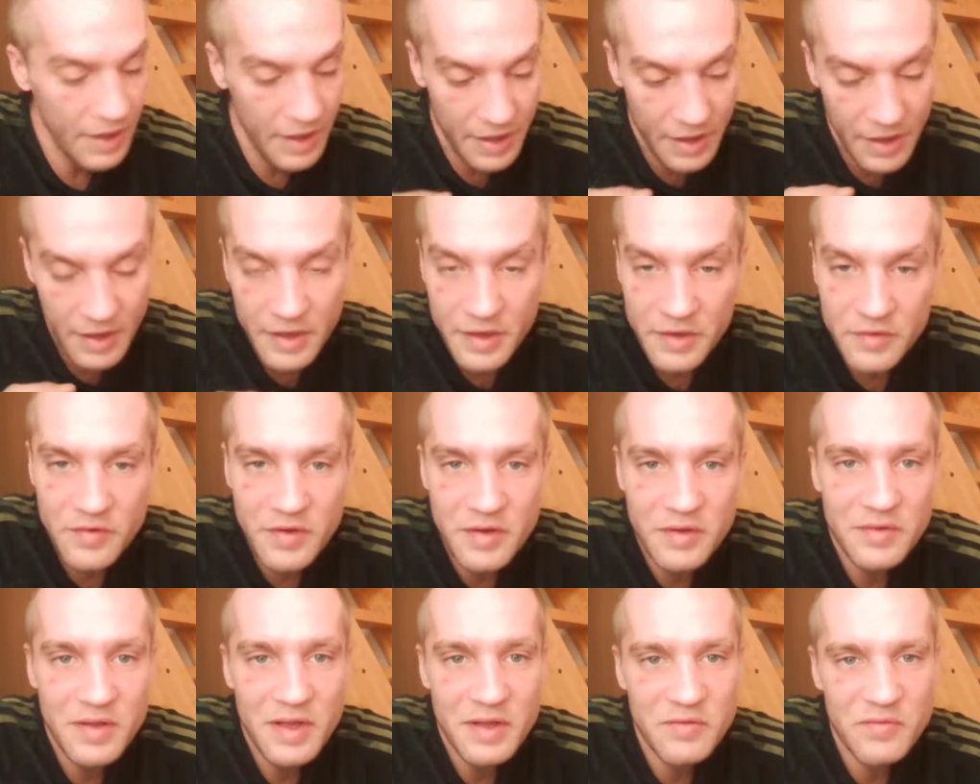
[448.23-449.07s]

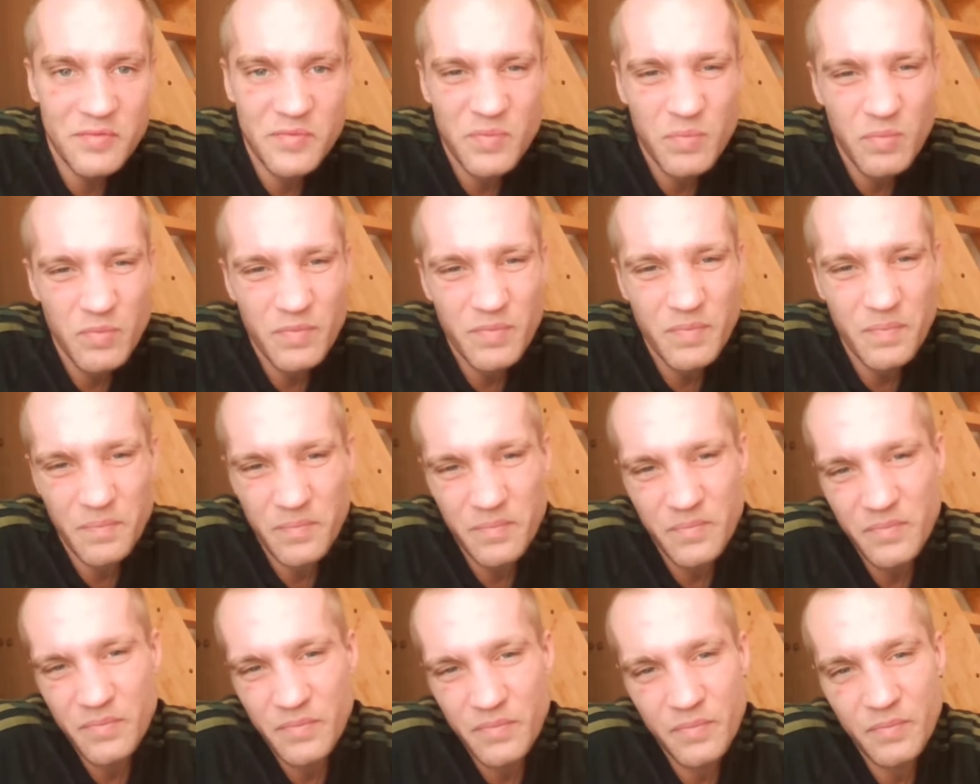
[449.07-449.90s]
anything that
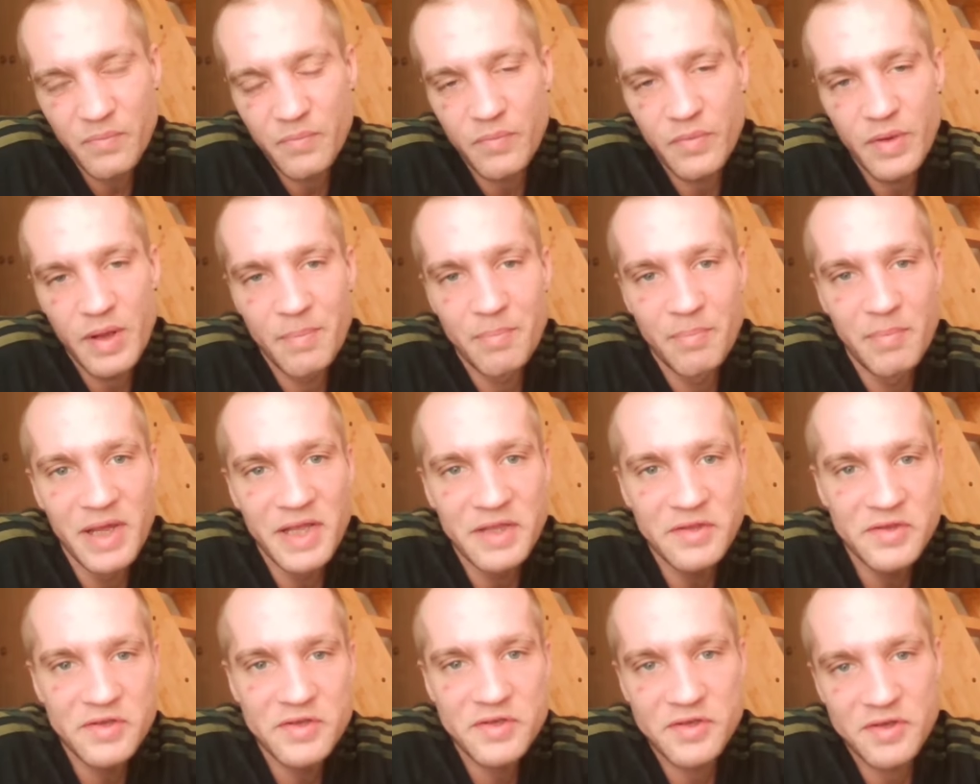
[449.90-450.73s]

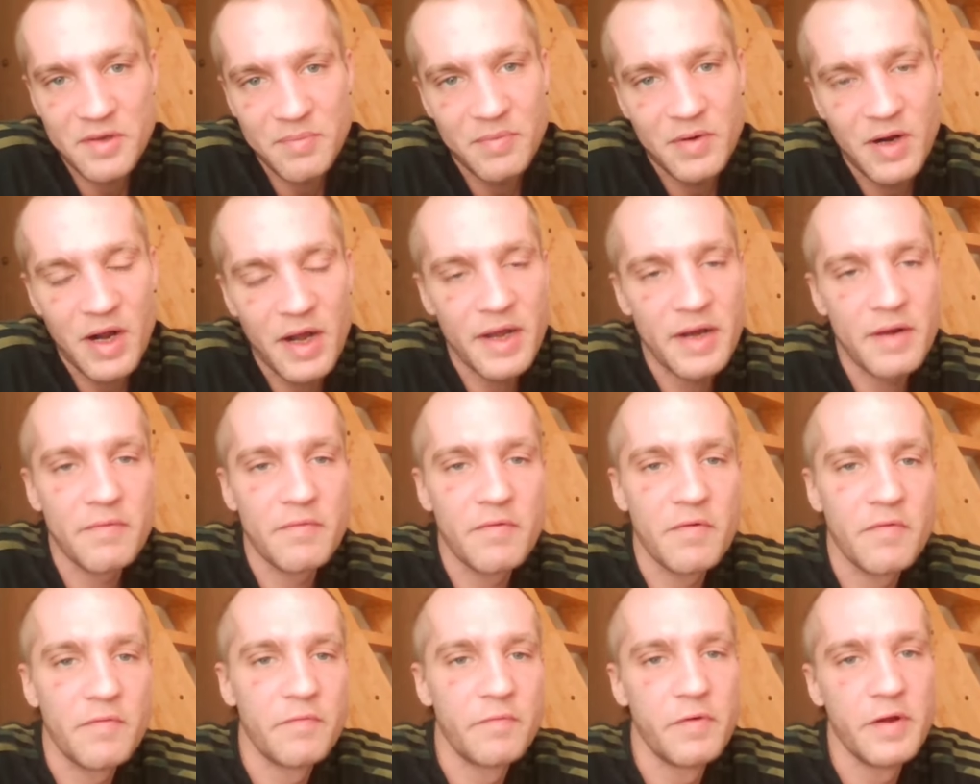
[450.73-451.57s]
emits some kind
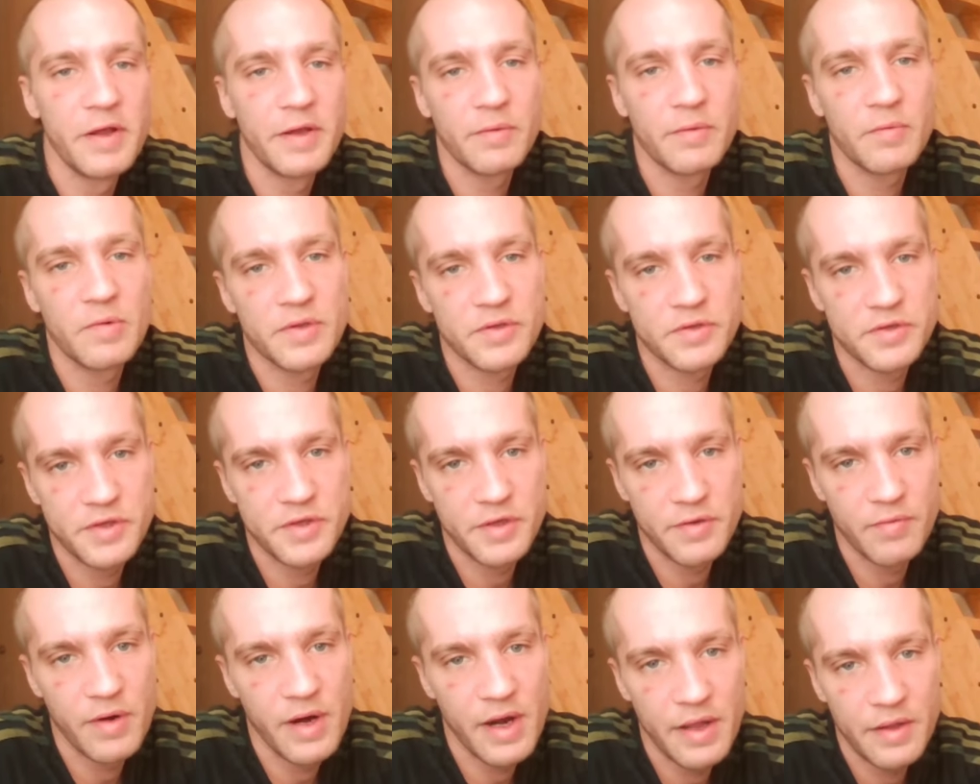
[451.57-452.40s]
of a
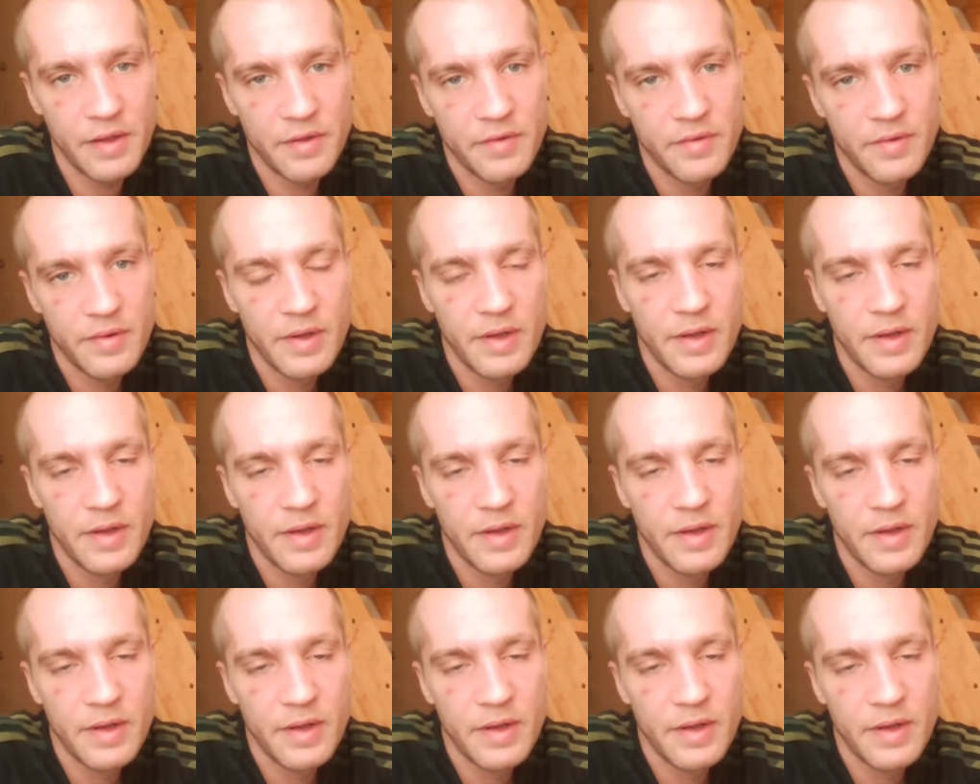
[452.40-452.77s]
frequency, right?